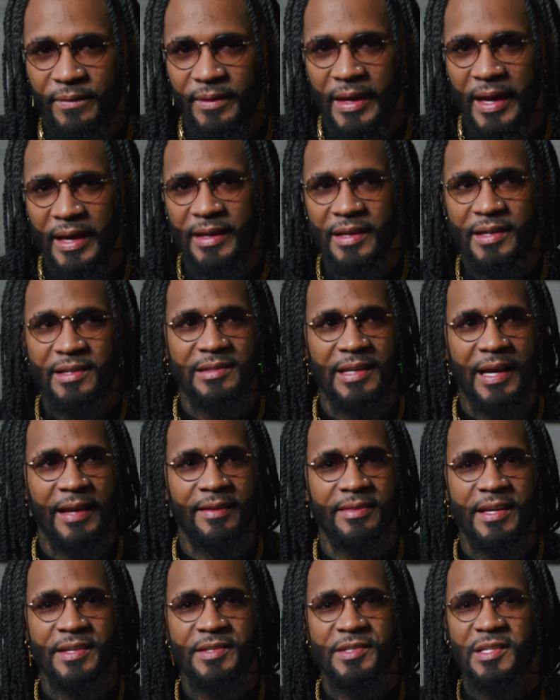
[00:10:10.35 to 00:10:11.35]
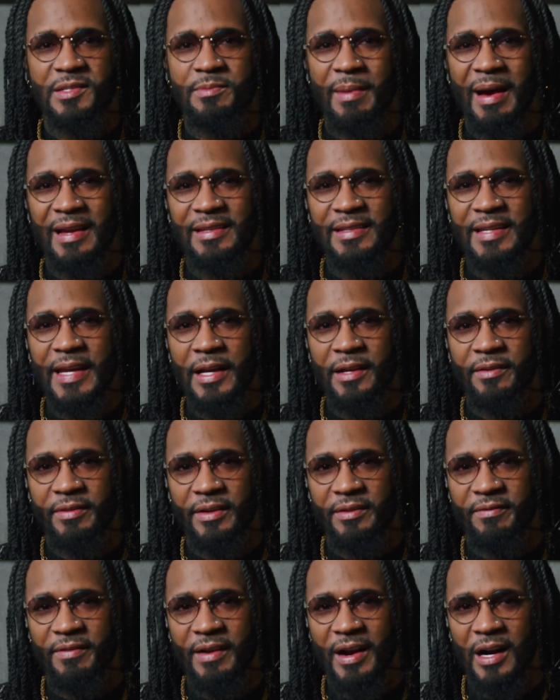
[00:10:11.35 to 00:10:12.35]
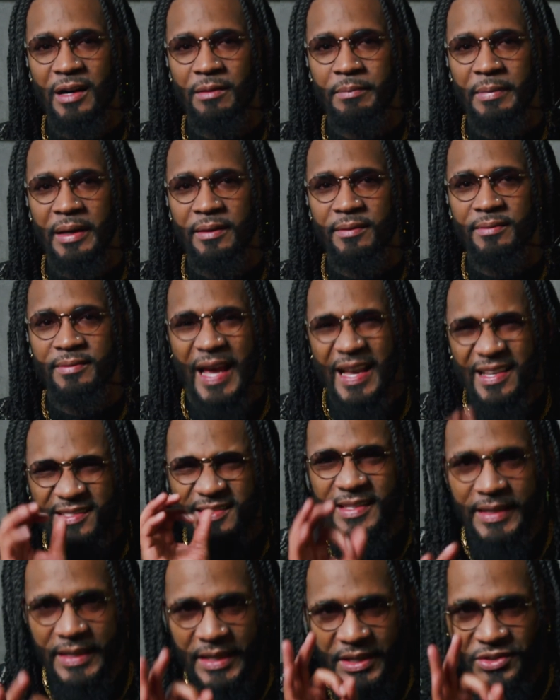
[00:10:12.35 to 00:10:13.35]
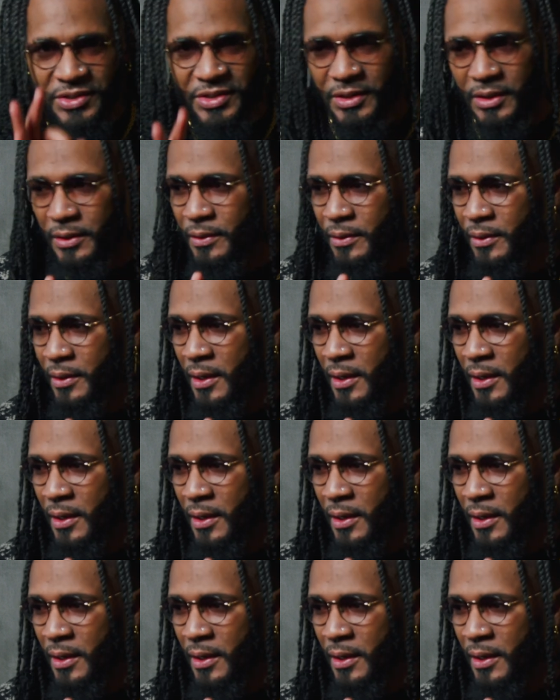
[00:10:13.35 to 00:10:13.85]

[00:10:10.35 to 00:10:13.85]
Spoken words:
And he's like, this is my native environment. That's the issue.